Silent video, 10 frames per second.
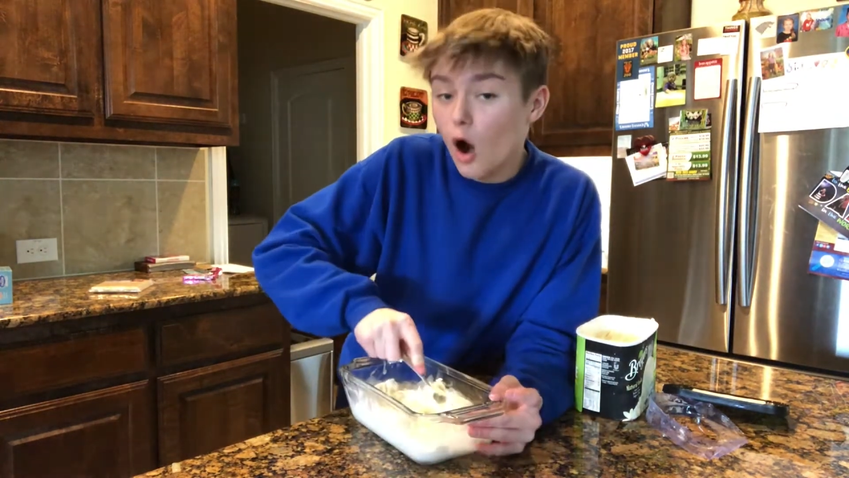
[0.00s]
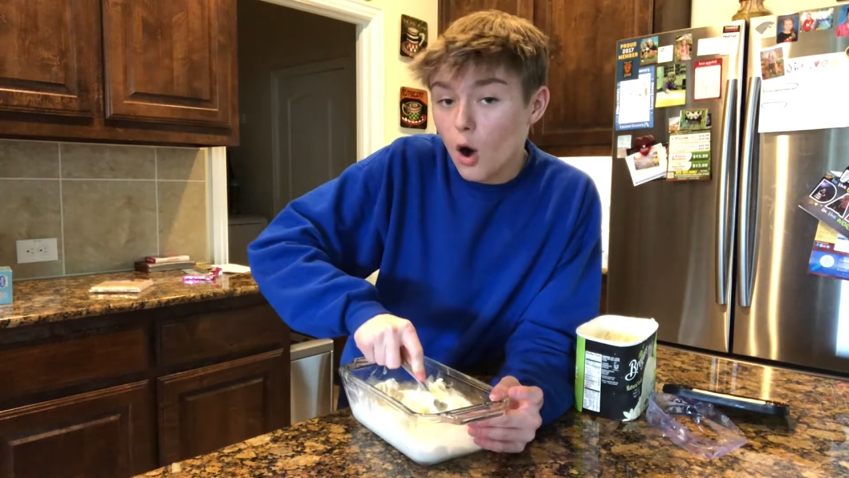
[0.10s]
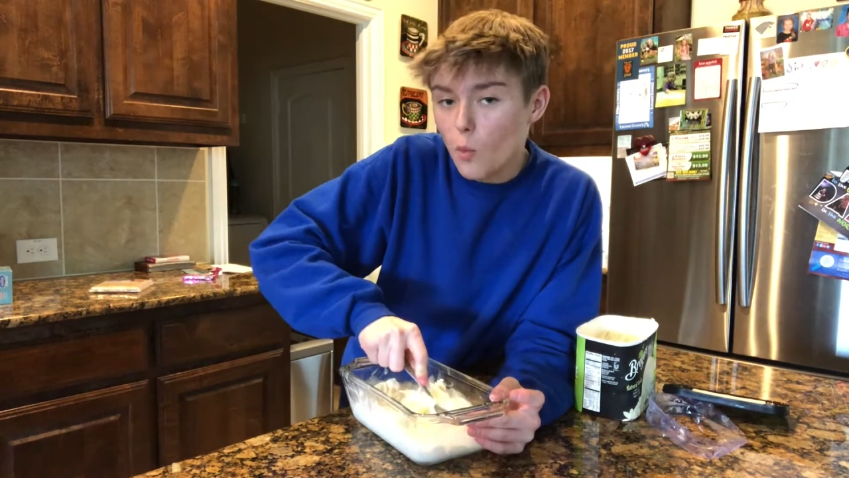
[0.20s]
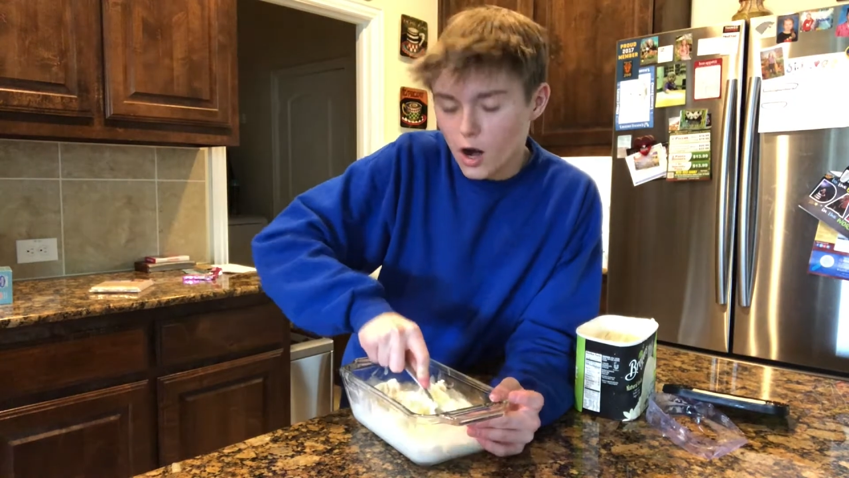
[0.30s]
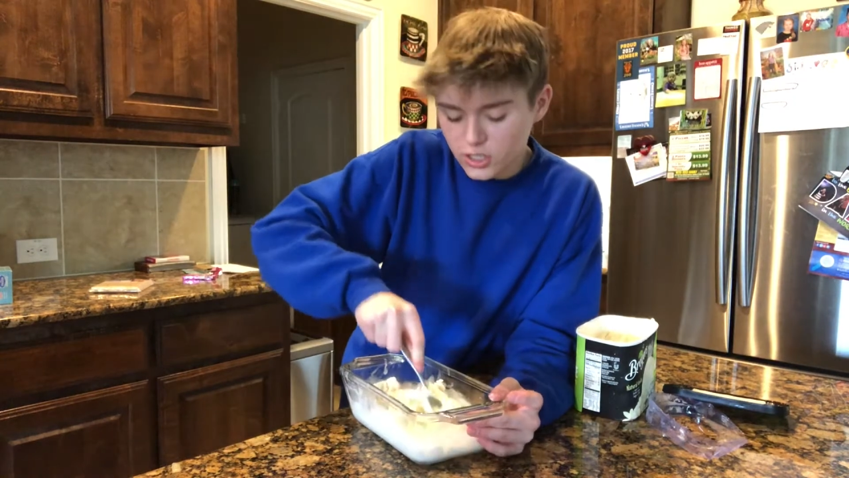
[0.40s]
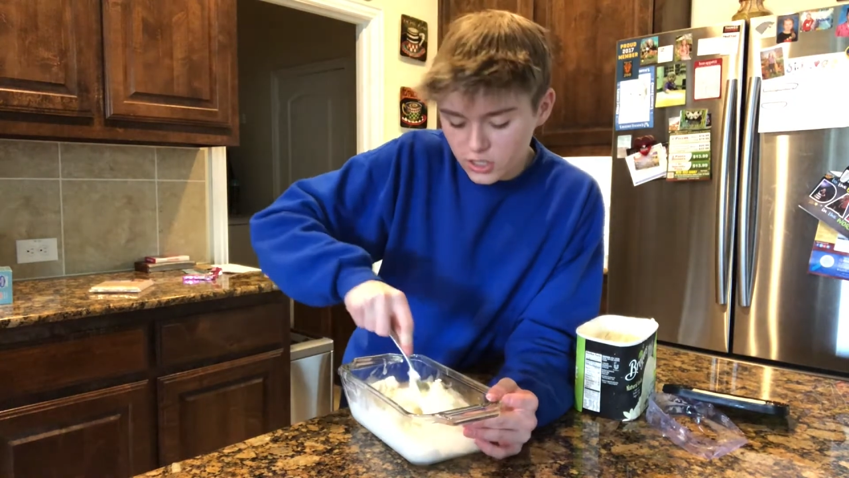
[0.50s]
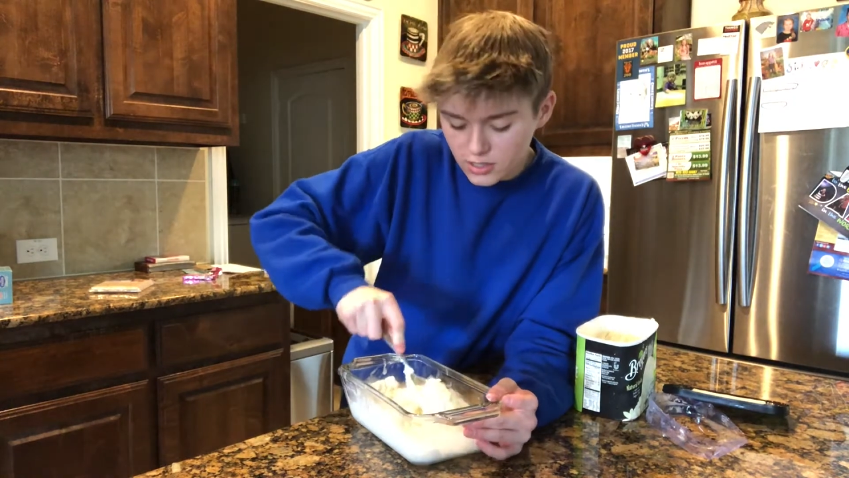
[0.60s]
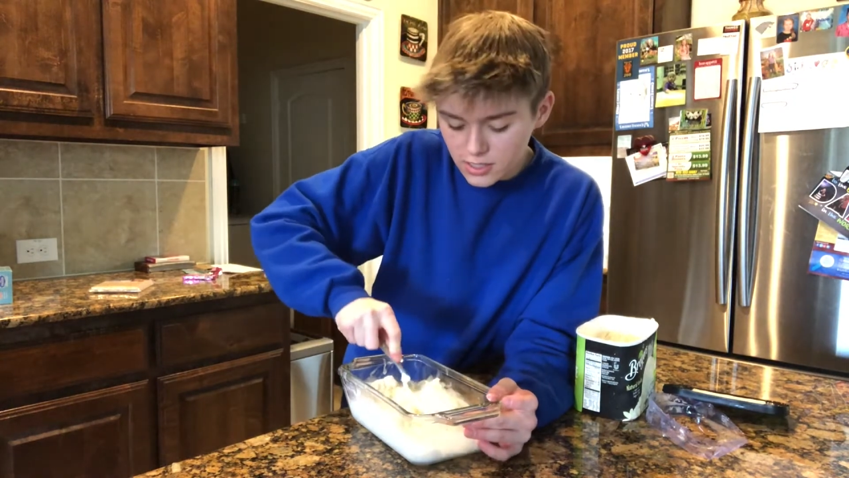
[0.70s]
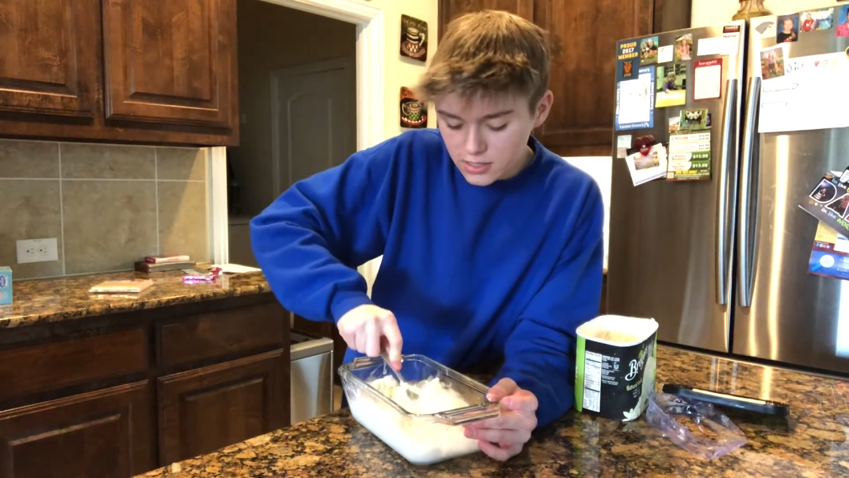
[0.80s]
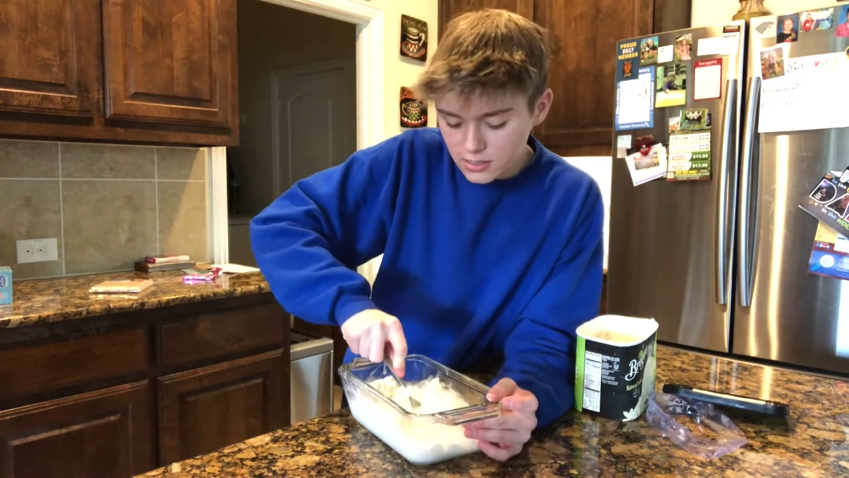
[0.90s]
are watching
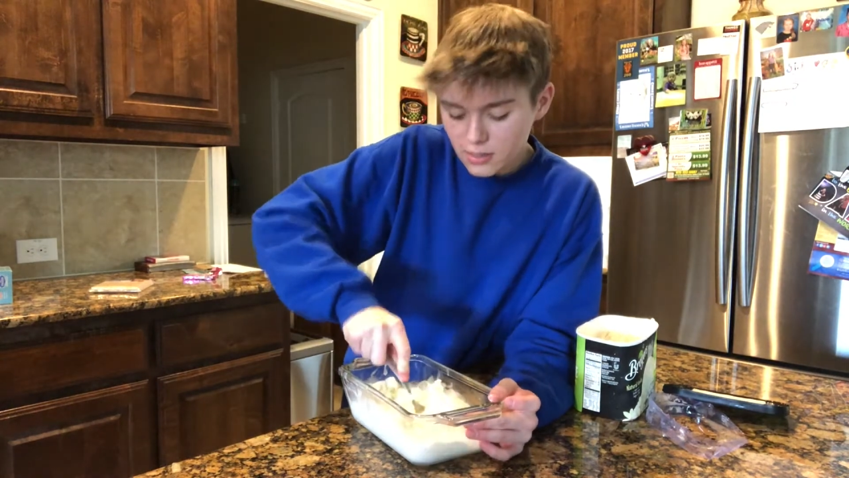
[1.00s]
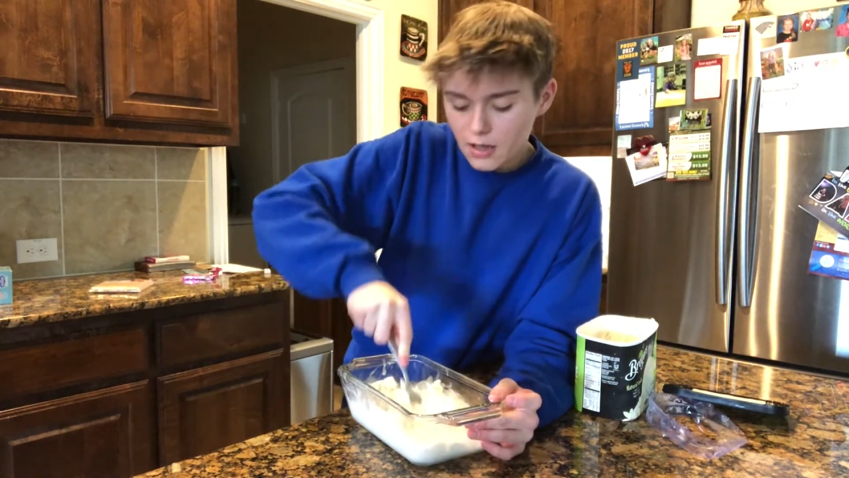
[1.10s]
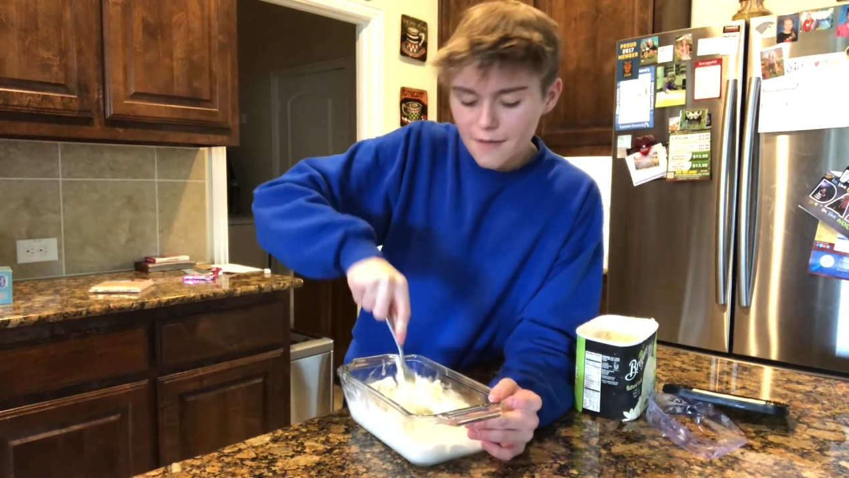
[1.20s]
this,